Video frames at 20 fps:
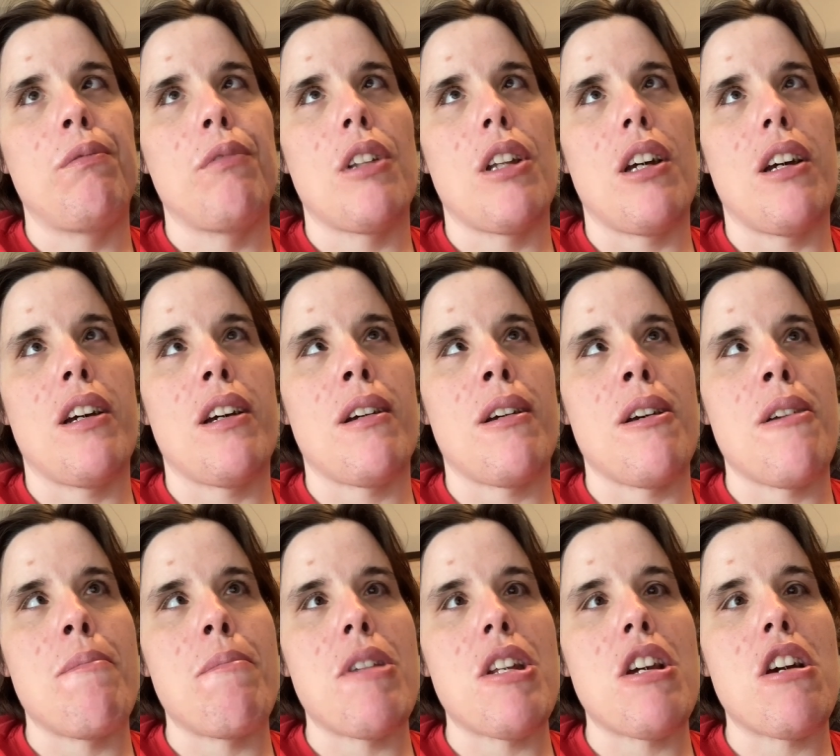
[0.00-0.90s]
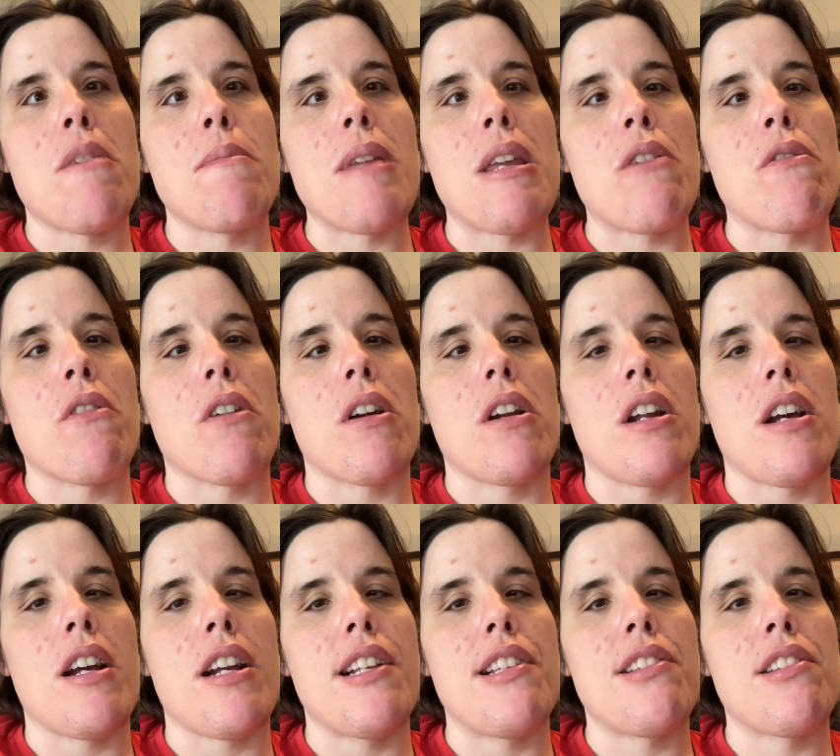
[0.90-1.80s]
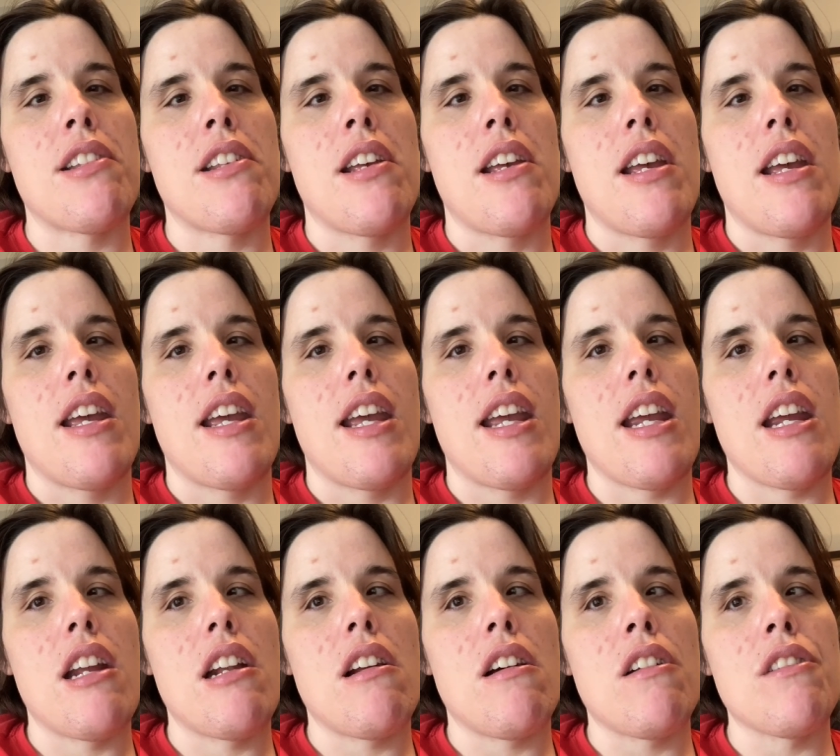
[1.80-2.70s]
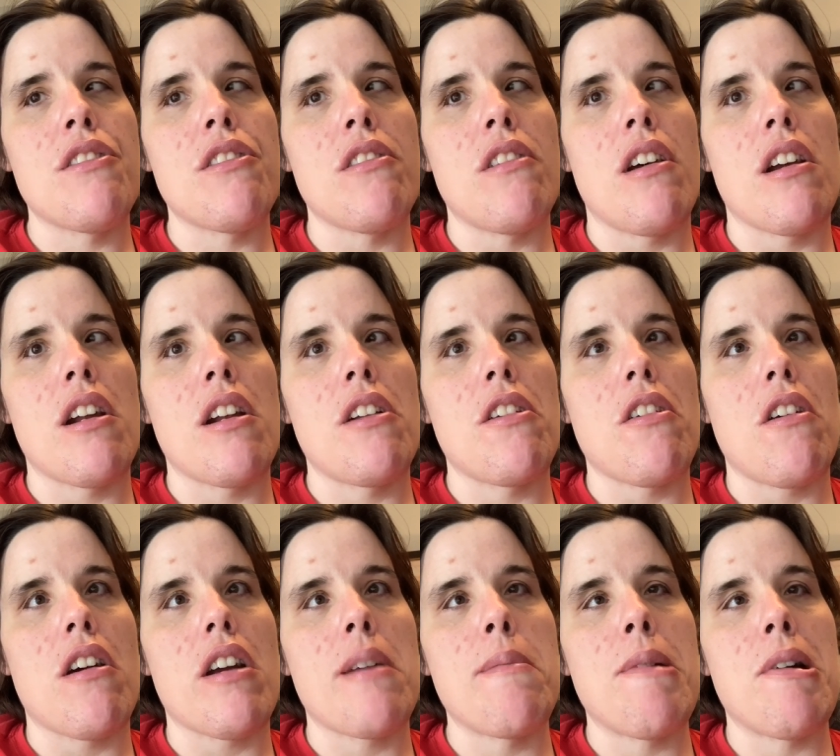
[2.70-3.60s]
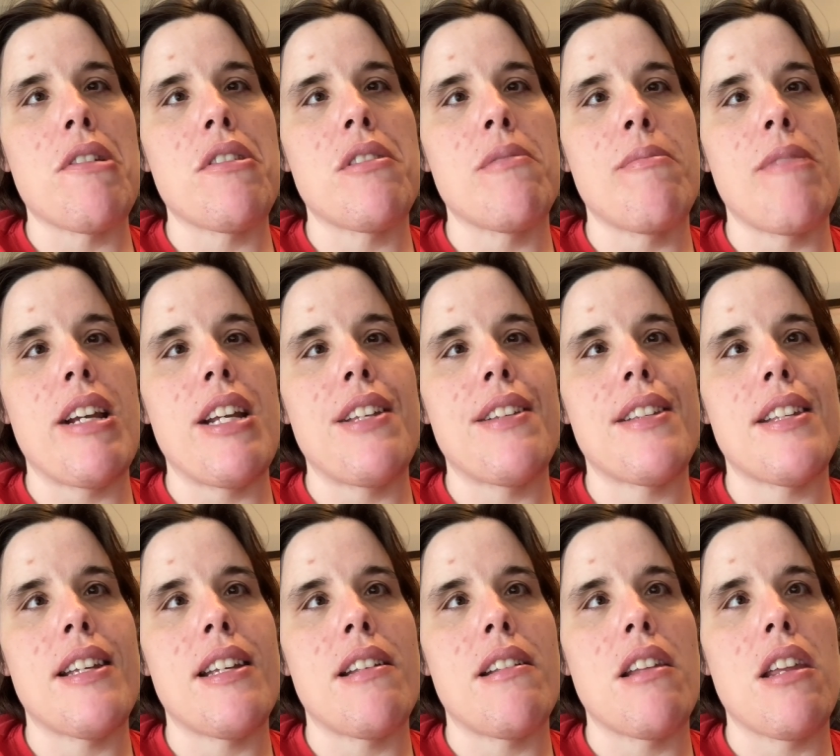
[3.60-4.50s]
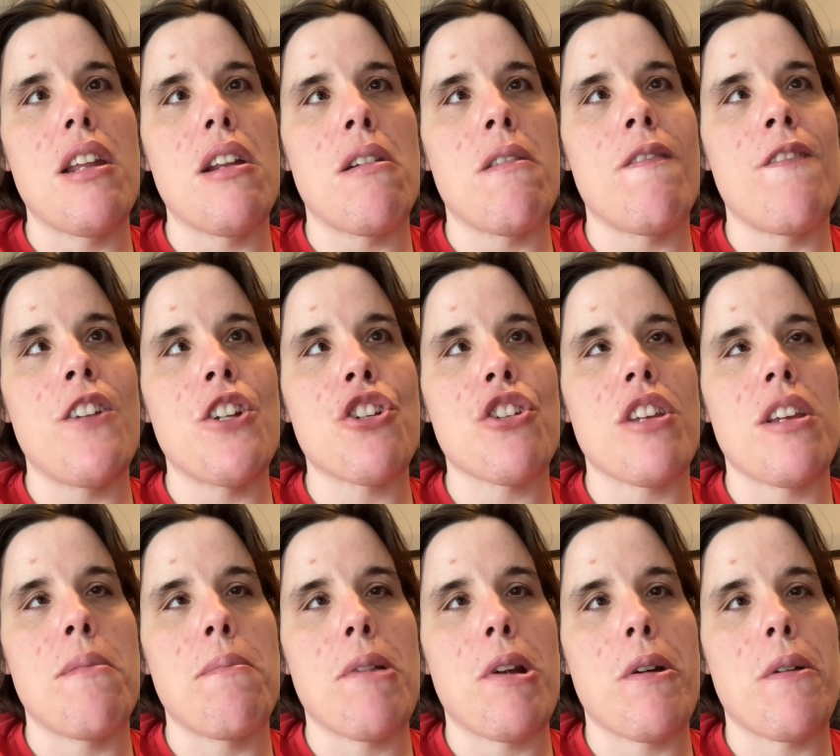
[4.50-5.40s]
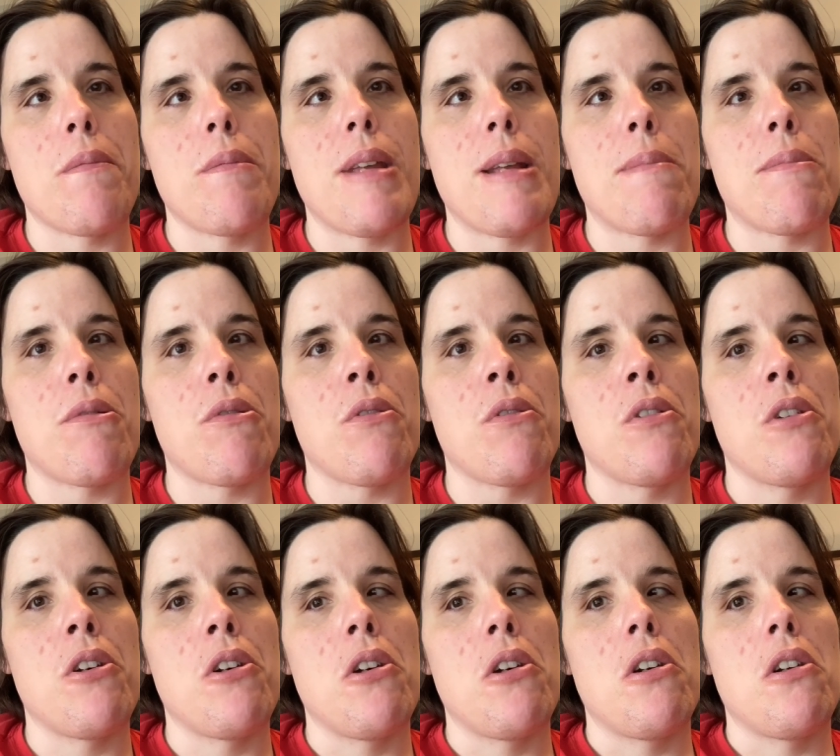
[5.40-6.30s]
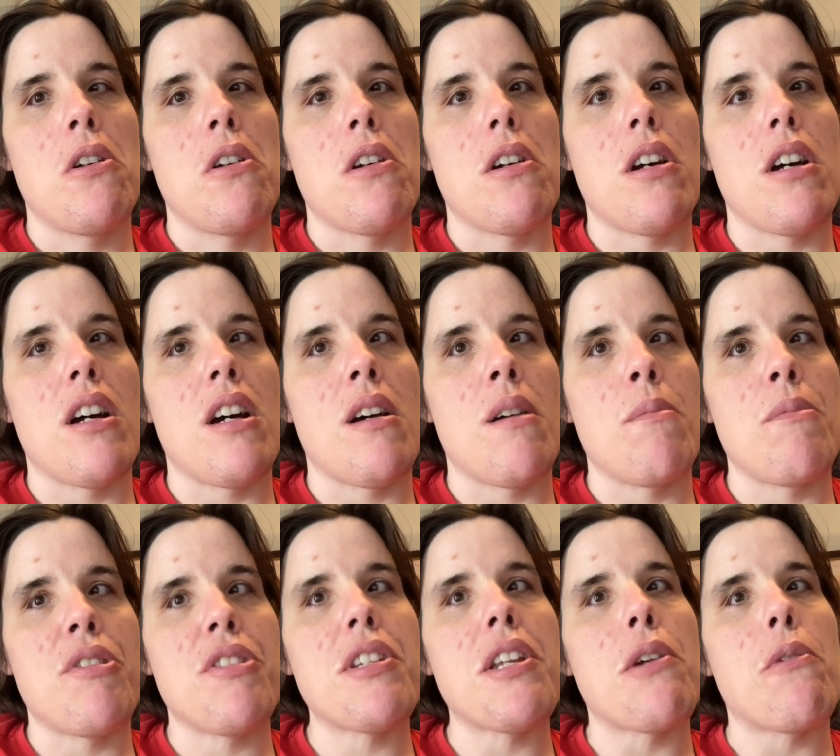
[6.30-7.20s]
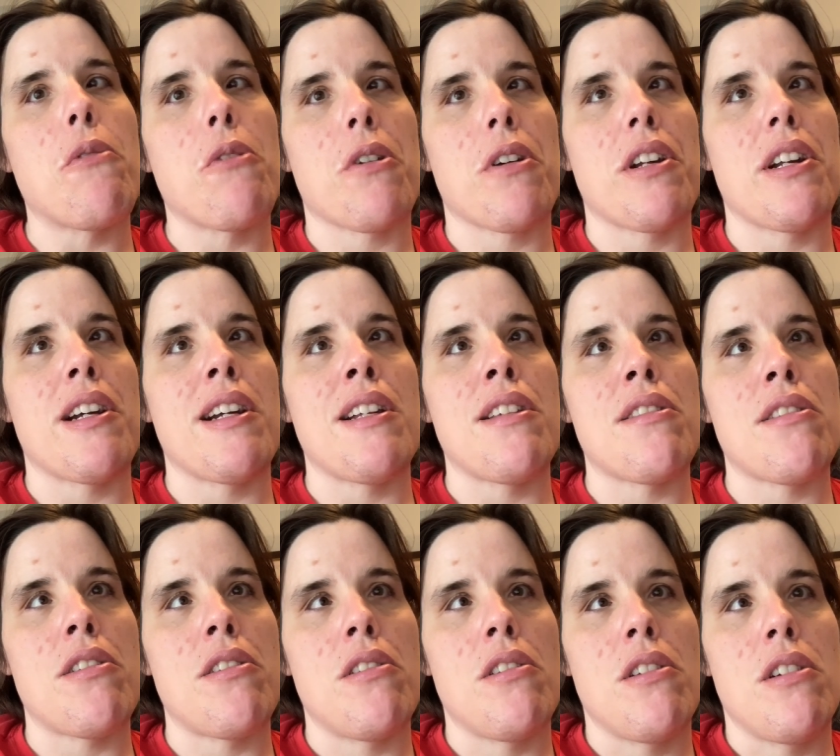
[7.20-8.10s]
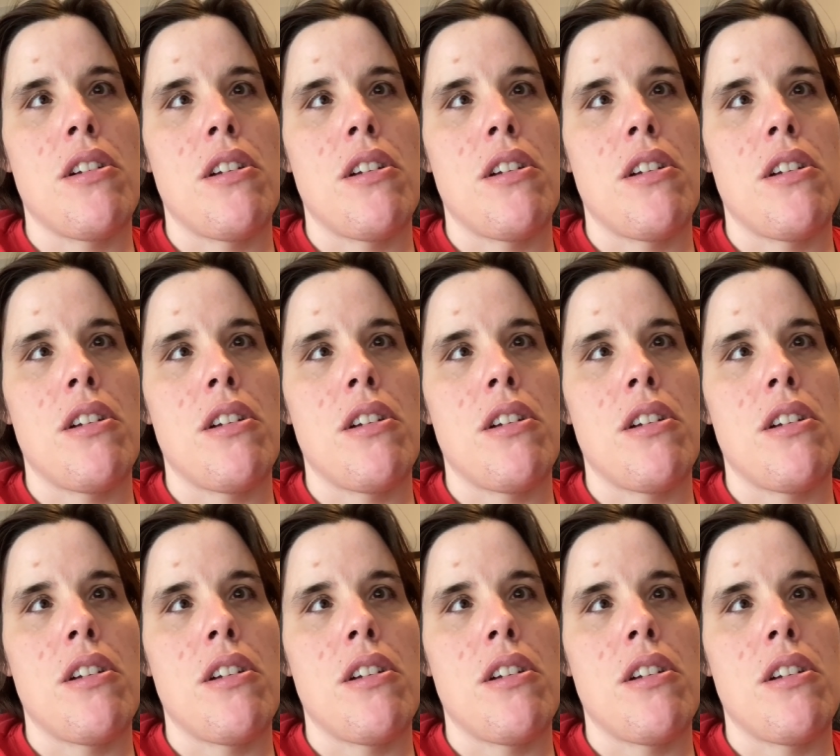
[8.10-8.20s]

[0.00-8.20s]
to help me organize. And also, I'm going to talk about some ways that, visually impaired people stay organized.